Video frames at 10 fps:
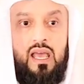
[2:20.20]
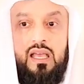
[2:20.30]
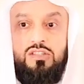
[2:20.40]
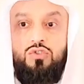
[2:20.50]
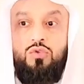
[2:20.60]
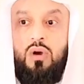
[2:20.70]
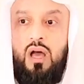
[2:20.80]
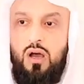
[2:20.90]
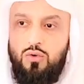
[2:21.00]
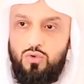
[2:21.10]
as to
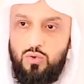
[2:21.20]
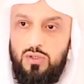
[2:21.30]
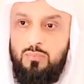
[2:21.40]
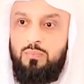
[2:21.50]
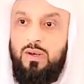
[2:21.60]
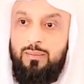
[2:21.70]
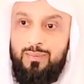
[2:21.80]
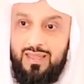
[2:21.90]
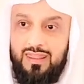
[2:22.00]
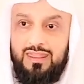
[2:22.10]
how to
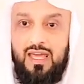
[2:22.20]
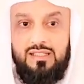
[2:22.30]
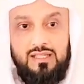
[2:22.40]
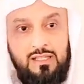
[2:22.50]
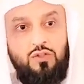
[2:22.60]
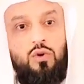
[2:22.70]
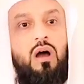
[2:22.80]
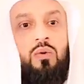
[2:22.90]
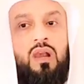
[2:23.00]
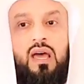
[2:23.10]
implement that into
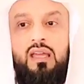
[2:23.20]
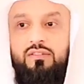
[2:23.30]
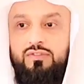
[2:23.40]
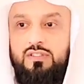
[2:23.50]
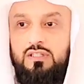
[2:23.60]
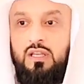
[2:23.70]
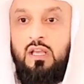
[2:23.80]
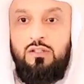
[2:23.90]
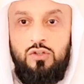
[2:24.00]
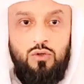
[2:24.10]
our lives.
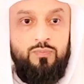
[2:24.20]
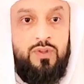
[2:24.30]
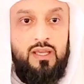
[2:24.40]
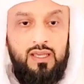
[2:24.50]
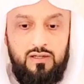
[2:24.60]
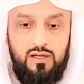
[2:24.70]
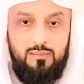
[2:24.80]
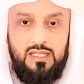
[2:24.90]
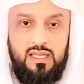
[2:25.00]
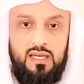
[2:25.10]
So in
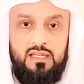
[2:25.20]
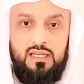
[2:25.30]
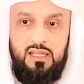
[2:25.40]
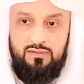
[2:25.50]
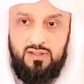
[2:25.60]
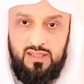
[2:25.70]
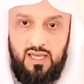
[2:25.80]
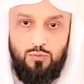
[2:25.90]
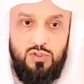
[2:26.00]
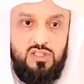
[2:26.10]
Ramadan, even
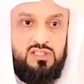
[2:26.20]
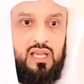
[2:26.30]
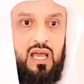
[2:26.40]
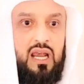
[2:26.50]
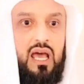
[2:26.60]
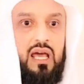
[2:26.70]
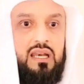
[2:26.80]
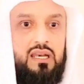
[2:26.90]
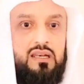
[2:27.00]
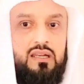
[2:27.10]
that which is
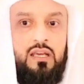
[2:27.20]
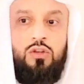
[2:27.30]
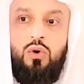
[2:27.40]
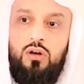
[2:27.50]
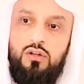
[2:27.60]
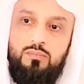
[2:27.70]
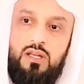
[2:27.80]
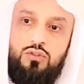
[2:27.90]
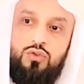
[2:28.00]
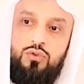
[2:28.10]
halal, you are not
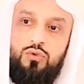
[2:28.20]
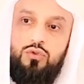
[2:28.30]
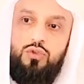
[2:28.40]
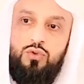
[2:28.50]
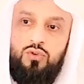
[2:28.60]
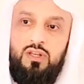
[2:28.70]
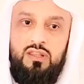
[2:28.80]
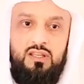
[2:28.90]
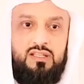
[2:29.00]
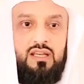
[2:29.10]
meant to do during
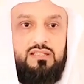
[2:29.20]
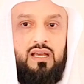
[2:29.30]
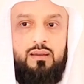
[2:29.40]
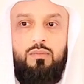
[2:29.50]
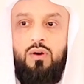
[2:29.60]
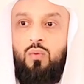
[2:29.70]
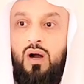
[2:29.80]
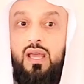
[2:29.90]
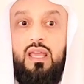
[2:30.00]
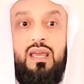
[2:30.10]
the daytime.
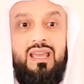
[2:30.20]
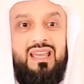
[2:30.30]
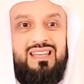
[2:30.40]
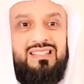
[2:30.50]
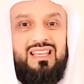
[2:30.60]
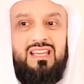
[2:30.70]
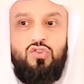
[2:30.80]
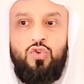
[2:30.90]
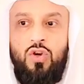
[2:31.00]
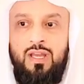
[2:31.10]
Why? It is a
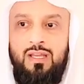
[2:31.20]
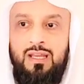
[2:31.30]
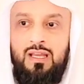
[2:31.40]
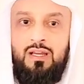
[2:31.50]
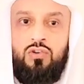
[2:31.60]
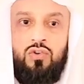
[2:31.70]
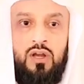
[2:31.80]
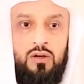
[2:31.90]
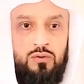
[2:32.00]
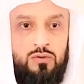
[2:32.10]
training
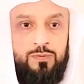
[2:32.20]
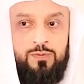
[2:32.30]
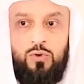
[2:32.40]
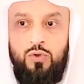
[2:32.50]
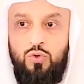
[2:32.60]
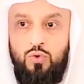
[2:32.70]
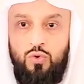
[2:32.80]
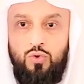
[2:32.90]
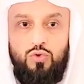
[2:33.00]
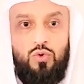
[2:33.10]
ground for
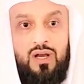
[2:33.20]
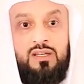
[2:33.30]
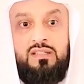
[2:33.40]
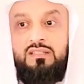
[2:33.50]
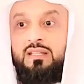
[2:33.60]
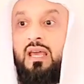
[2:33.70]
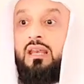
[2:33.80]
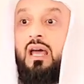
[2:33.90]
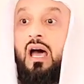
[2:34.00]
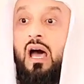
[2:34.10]
you to
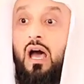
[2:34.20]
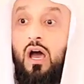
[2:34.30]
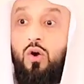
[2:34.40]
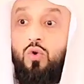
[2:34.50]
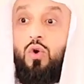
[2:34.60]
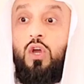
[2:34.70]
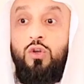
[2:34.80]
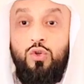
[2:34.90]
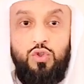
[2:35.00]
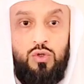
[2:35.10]
understand how
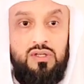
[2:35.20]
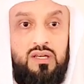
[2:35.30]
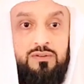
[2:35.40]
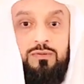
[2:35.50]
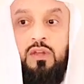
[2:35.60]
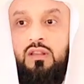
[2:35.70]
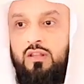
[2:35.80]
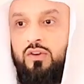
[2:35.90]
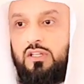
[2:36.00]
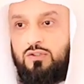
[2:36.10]
you should live
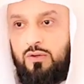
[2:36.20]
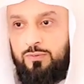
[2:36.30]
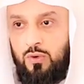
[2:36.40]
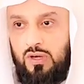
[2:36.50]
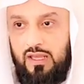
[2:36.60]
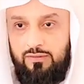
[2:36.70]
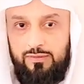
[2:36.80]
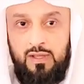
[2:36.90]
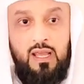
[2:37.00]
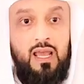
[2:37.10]
the rest of your
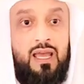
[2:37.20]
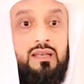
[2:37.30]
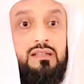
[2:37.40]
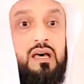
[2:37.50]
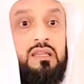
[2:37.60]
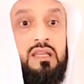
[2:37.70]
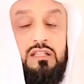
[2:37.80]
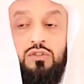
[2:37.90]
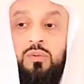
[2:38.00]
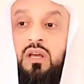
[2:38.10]
life. And
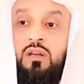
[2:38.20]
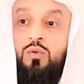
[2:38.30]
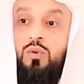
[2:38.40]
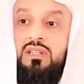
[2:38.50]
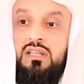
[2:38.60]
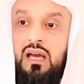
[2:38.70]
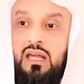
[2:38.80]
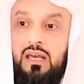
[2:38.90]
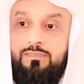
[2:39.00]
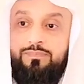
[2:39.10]
Allah subhanahu wa
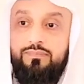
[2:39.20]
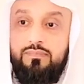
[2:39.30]
ta'ala,